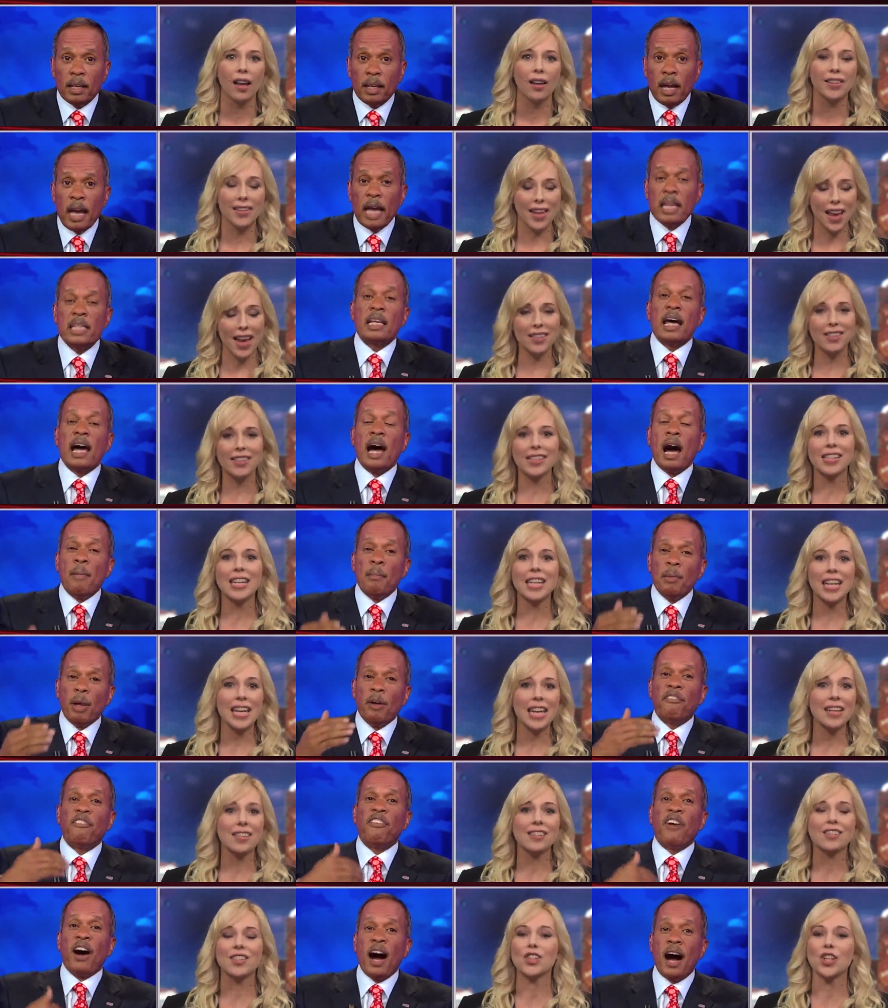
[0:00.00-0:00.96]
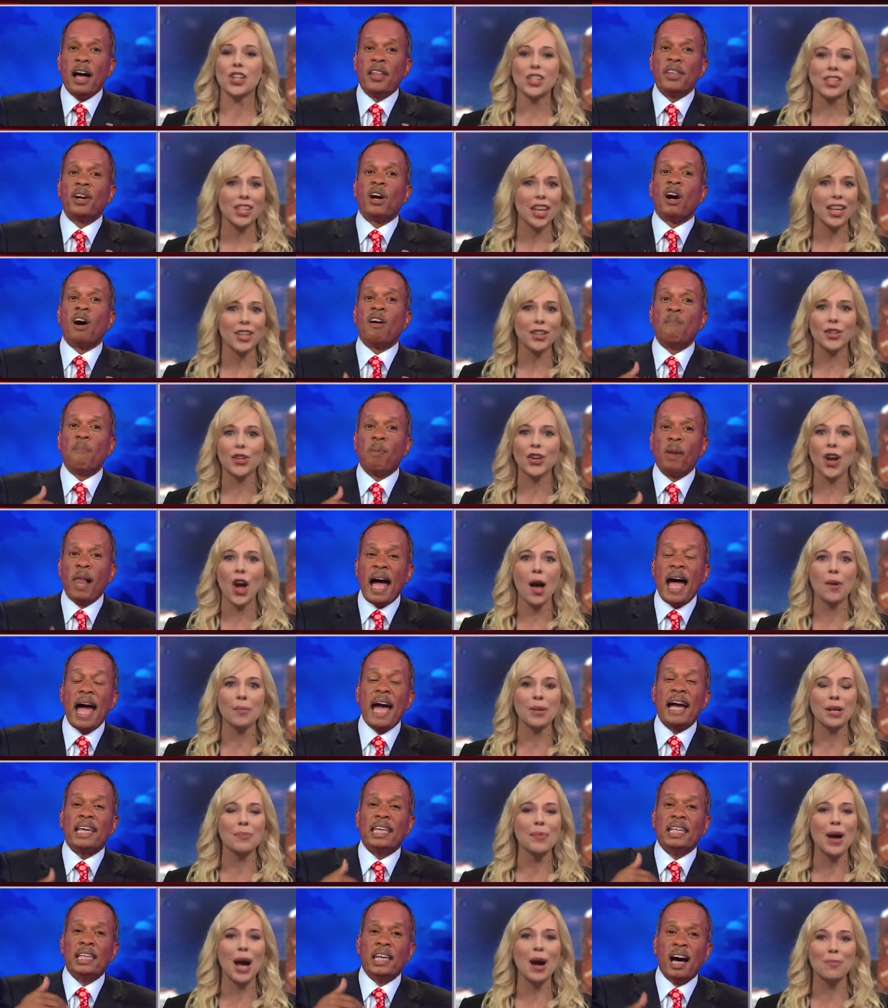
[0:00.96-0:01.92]
Speaker 1: Yes, I'm the is, father like of
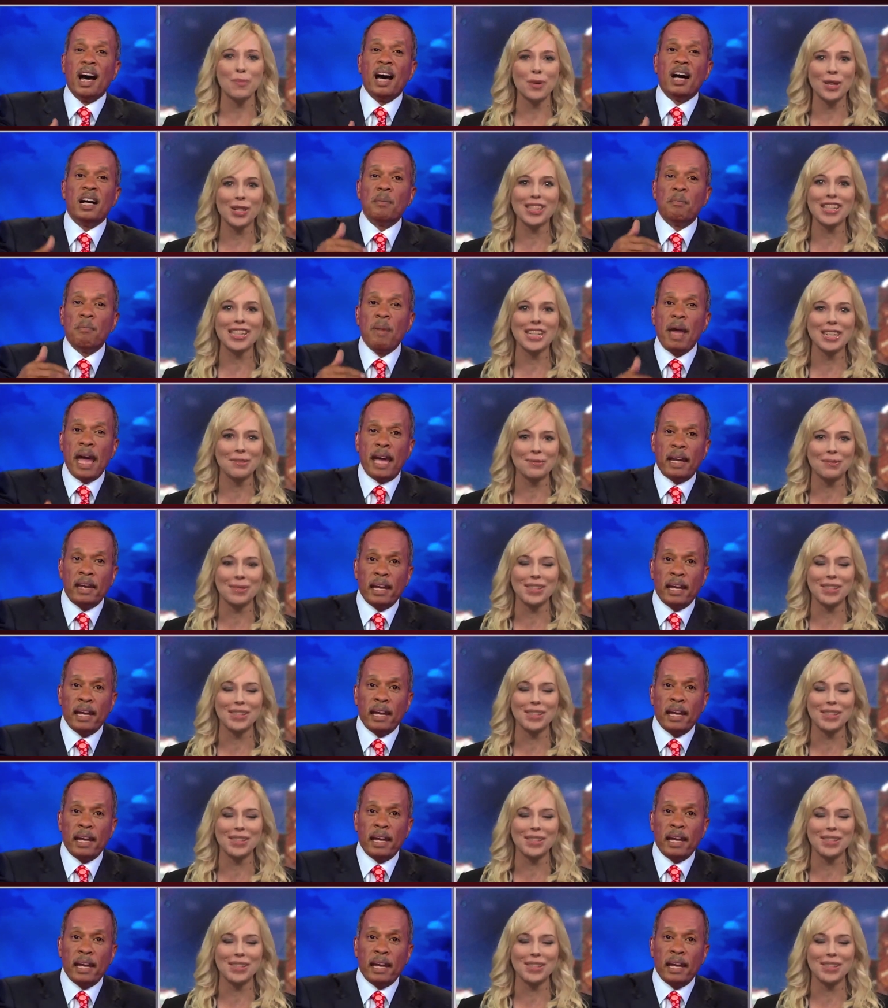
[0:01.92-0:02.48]
black young Muslims.